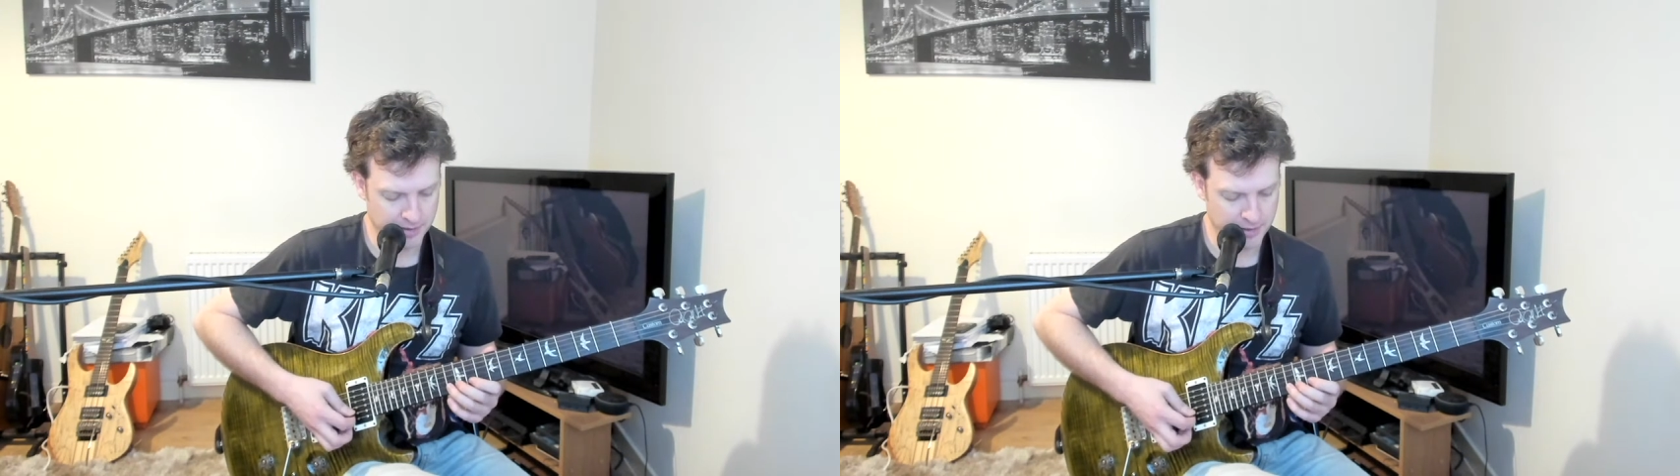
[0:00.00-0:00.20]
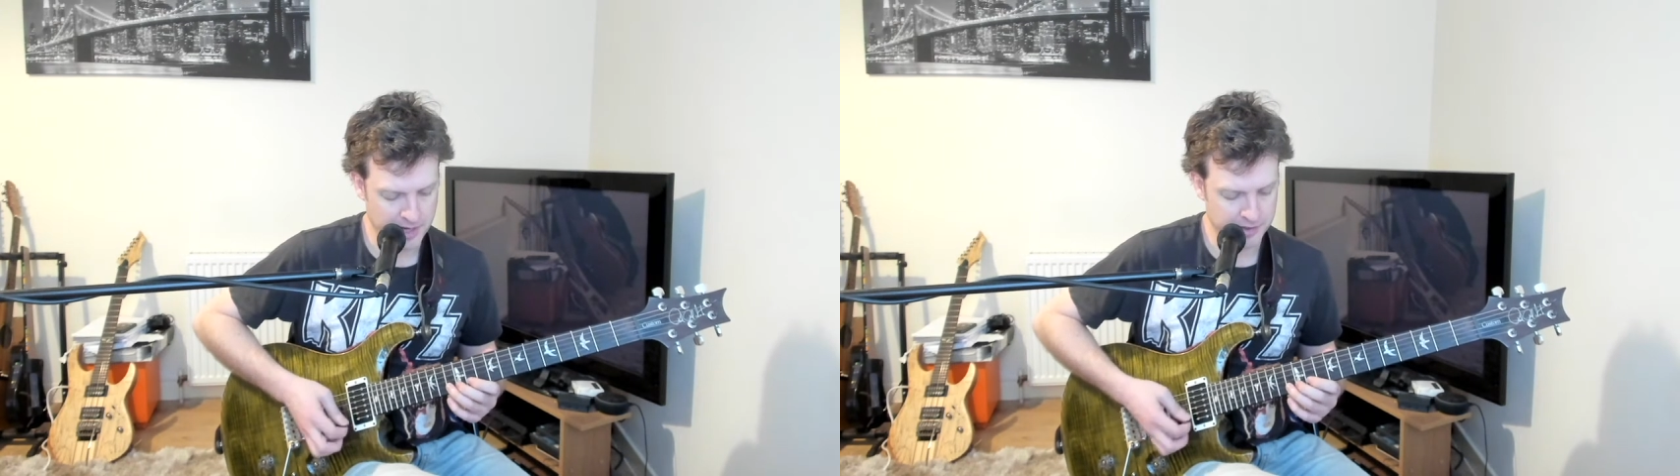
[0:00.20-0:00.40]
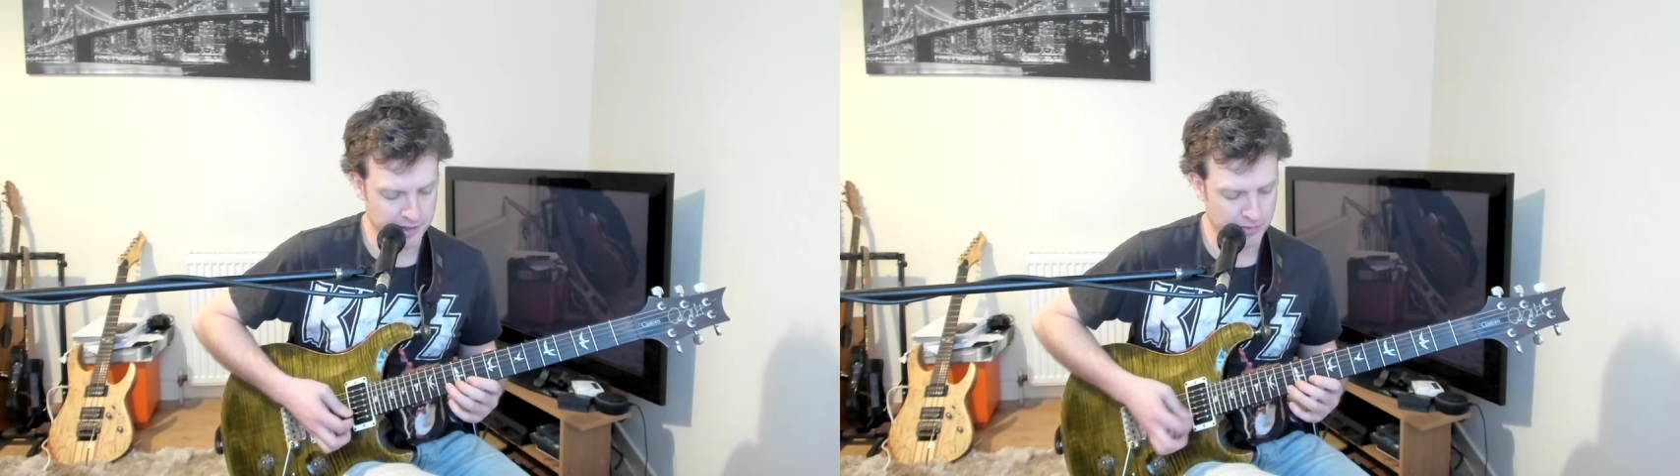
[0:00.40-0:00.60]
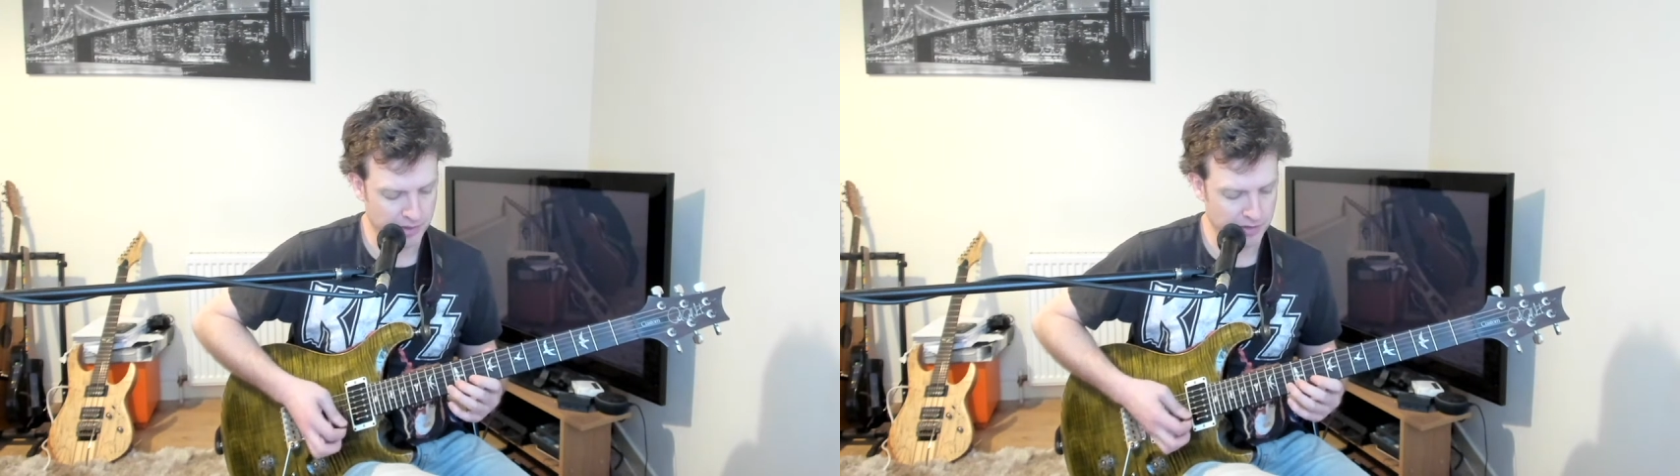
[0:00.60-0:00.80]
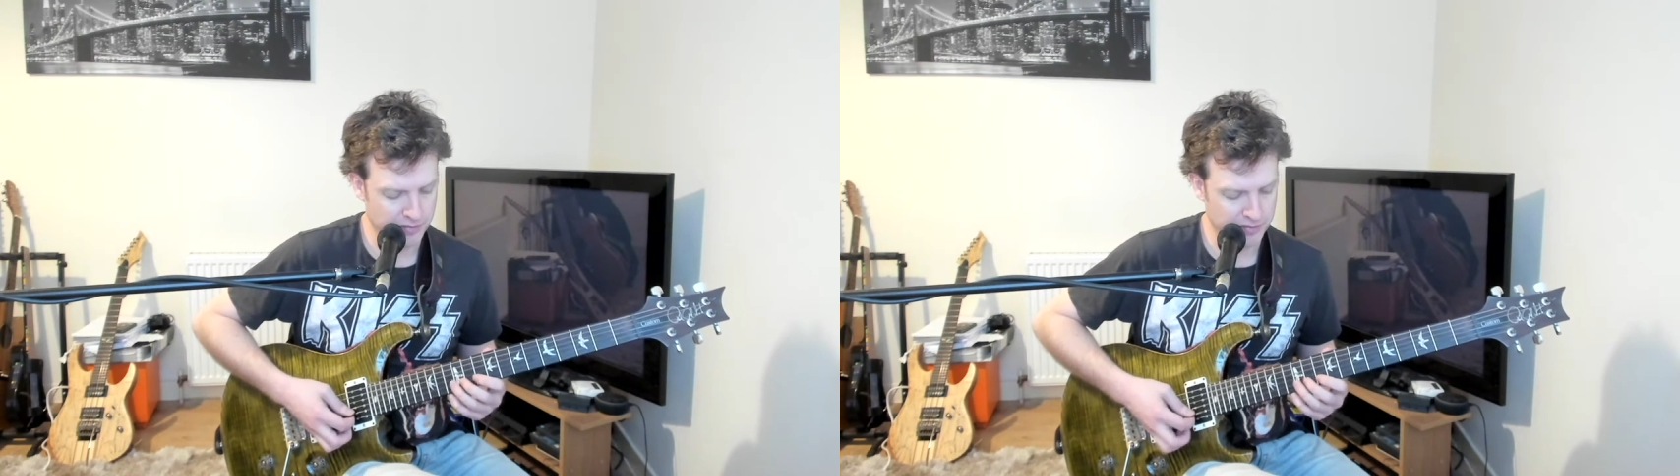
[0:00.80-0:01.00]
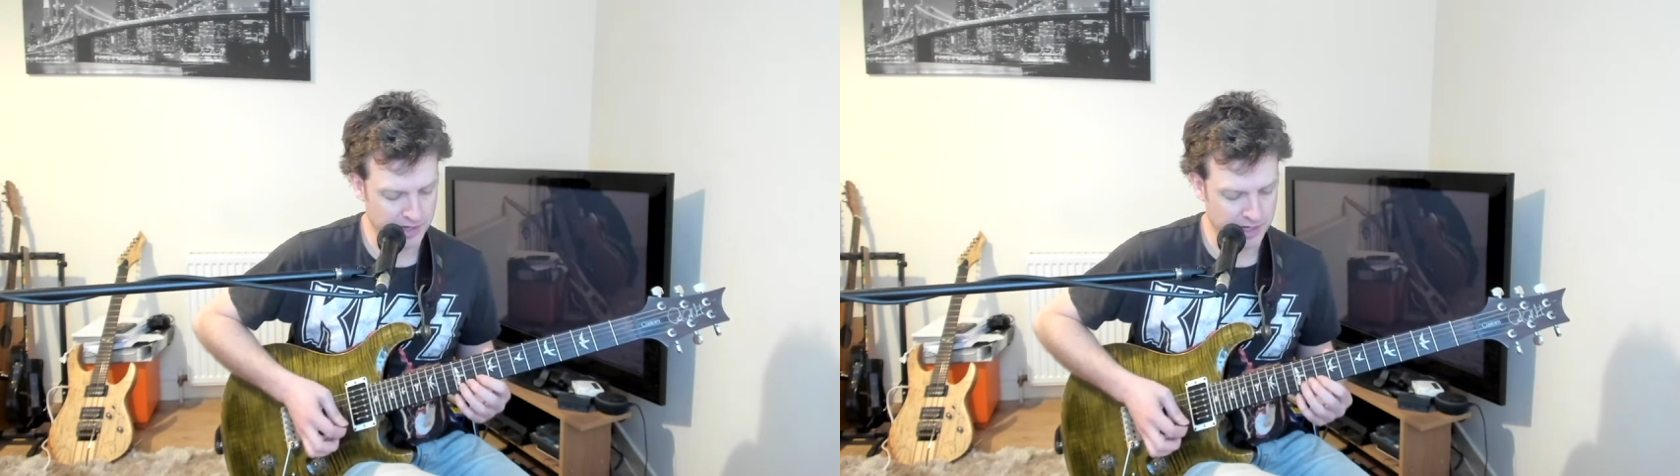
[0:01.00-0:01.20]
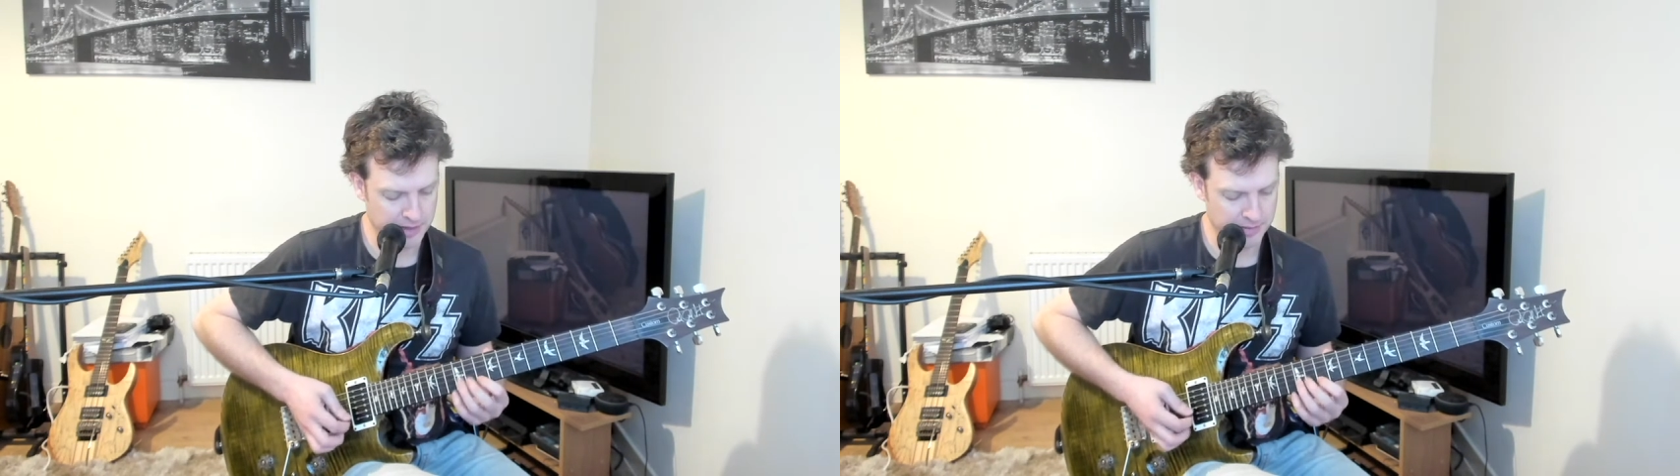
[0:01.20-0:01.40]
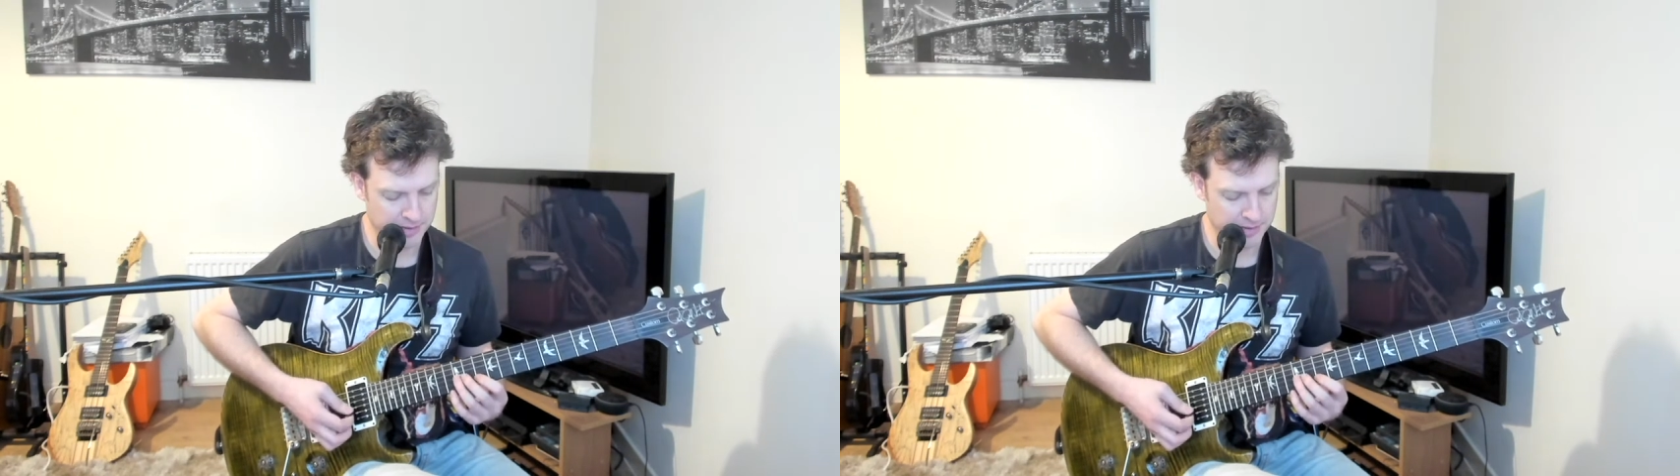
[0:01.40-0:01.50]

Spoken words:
13, 12, 10,